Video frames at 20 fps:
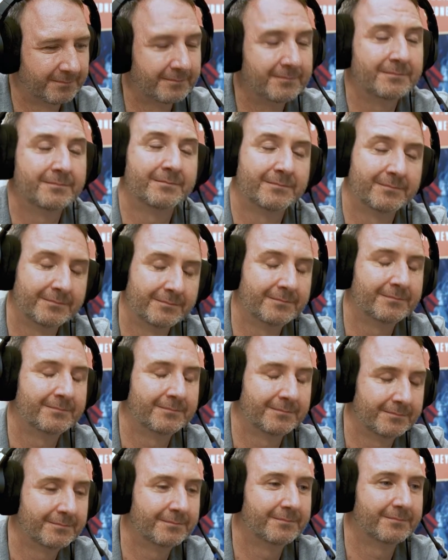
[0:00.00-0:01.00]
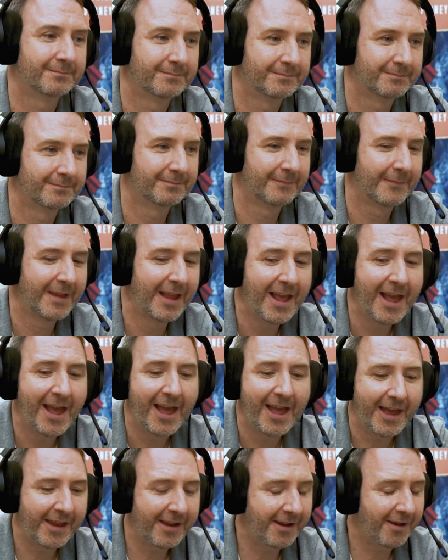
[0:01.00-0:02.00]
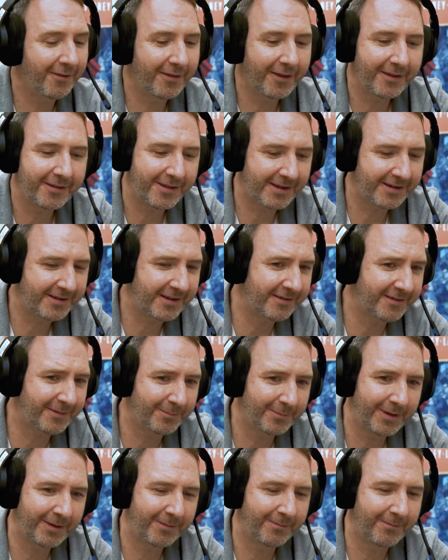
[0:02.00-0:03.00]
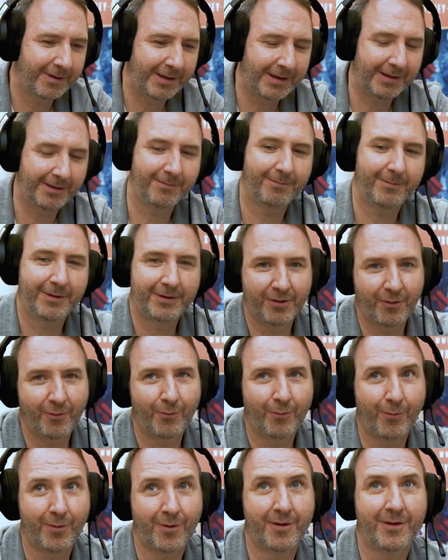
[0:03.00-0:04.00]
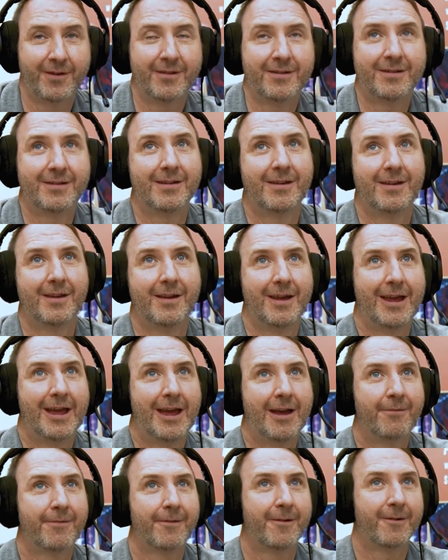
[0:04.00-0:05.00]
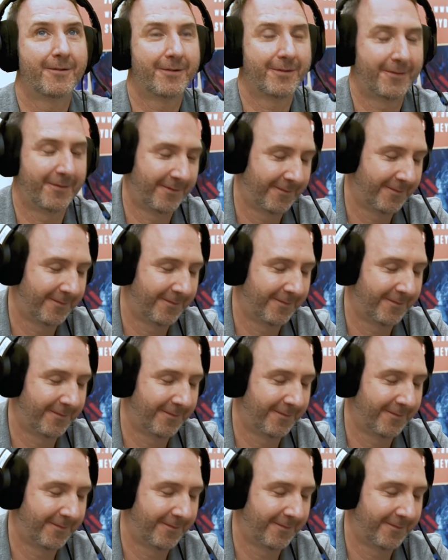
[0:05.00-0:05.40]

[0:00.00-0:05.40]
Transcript: mm-hmm. and now that, that doesn't mean we we don't want effort